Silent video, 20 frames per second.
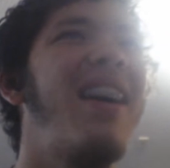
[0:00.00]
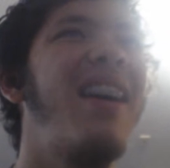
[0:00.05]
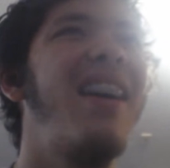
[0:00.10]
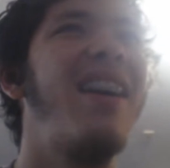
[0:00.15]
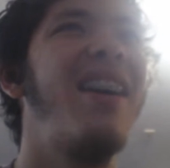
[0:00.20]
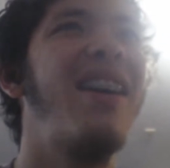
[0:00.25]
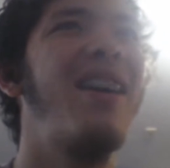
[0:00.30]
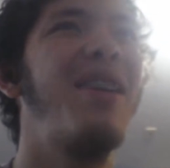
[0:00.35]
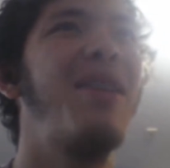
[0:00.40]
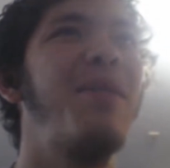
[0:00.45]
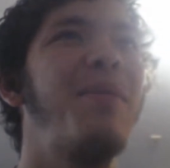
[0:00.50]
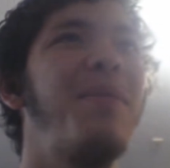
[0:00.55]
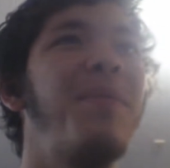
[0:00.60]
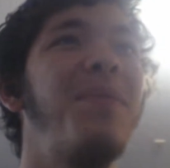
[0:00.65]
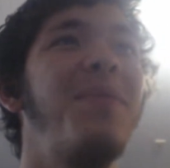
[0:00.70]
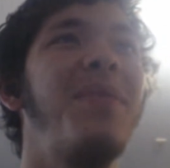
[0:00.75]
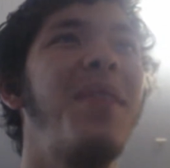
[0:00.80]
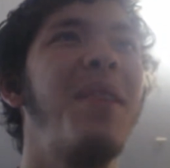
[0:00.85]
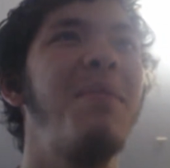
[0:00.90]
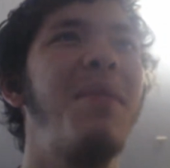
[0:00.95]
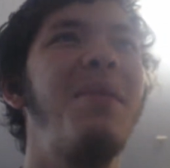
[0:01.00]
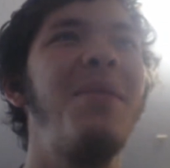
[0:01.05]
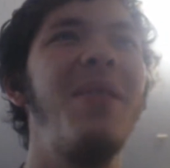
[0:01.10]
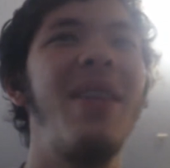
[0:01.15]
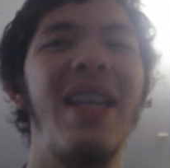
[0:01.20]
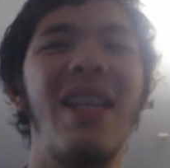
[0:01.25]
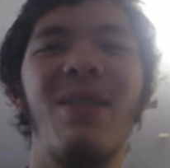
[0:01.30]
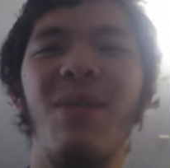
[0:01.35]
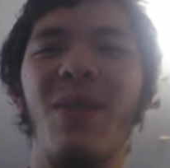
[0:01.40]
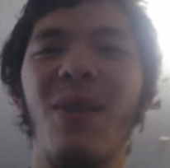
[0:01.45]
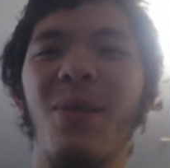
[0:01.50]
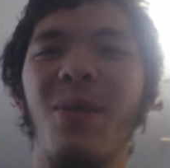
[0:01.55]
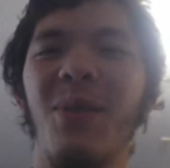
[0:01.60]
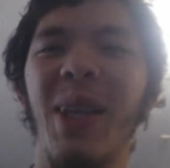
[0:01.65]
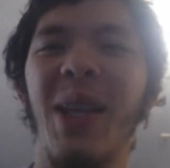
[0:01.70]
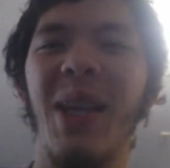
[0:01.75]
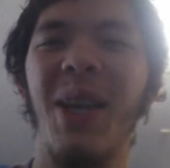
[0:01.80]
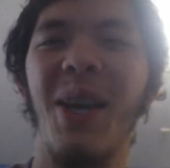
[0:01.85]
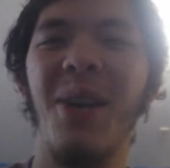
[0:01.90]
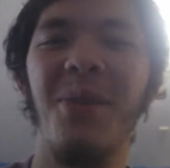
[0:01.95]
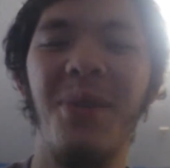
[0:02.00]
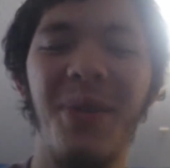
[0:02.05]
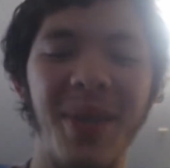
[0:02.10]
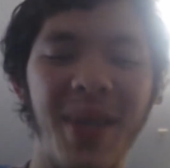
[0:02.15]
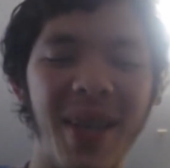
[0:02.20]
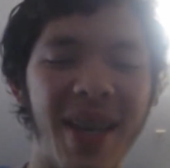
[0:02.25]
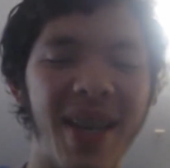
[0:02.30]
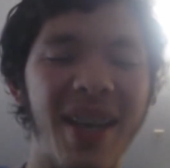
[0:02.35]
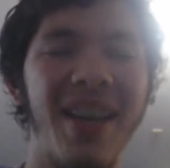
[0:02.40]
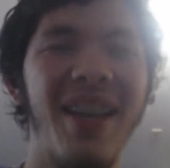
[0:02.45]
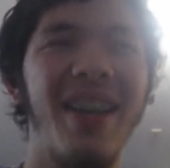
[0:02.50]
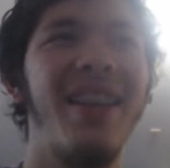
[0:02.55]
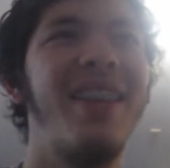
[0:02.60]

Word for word: that my readings feel really cozy.